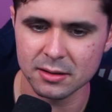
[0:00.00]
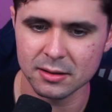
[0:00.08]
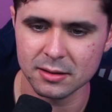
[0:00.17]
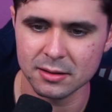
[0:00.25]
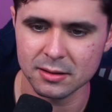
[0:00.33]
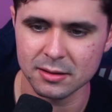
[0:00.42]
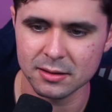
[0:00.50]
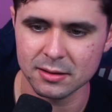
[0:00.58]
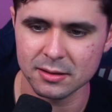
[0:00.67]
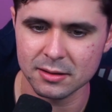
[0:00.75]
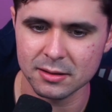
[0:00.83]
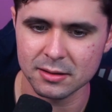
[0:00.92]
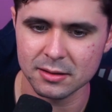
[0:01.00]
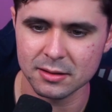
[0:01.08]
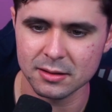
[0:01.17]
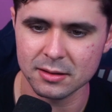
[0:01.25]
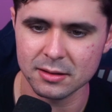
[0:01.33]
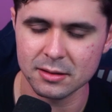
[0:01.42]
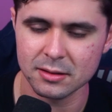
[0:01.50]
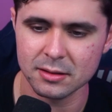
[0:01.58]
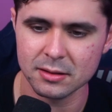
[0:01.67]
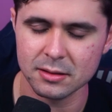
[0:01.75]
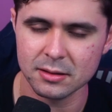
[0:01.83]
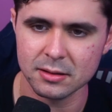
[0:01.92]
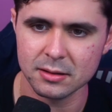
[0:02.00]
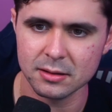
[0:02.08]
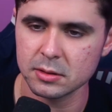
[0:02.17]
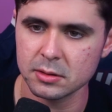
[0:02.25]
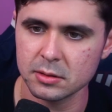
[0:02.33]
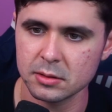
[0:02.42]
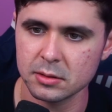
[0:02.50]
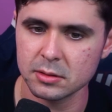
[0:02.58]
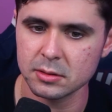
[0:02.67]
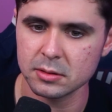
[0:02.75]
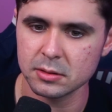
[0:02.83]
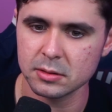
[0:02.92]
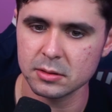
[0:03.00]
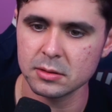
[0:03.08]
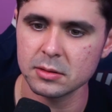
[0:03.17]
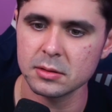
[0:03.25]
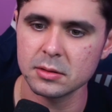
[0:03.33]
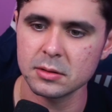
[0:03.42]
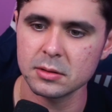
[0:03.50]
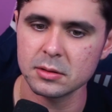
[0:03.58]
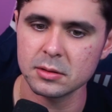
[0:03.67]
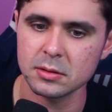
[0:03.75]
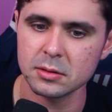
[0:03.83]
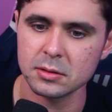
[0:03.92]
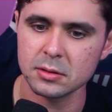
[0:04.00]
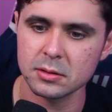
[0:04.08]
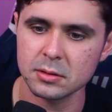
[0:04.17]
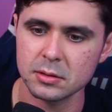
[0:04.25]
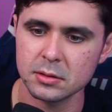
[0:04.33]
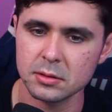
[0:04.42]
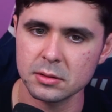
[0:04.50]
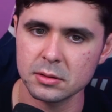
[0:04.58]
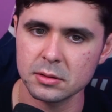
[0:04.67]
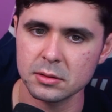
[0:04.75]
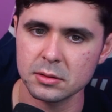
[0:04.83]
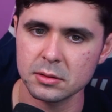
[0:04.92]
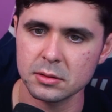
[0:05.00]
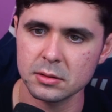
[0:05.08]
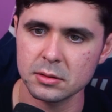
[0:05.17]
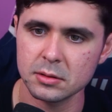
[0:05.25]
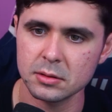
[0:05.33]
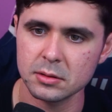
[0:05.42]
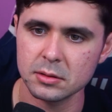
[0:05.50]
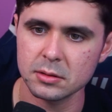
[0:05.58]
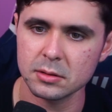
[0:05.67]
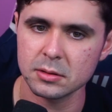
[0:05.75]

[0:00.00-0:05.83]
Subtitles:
(silence)